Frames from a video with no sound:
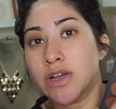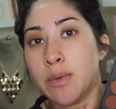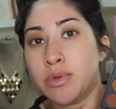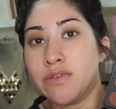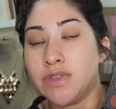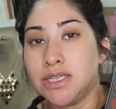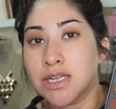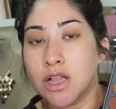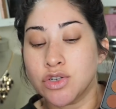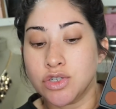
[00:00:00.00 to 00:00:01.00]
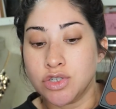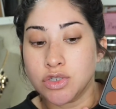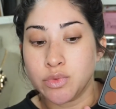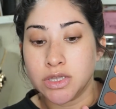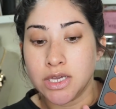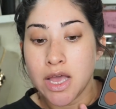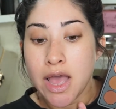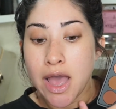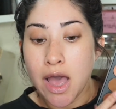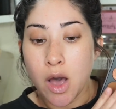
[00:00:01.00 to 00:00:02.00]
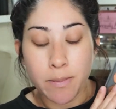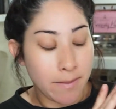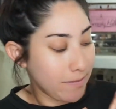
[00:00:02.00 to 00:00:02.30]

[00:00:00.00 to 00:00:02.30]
a couple of these colors to just really help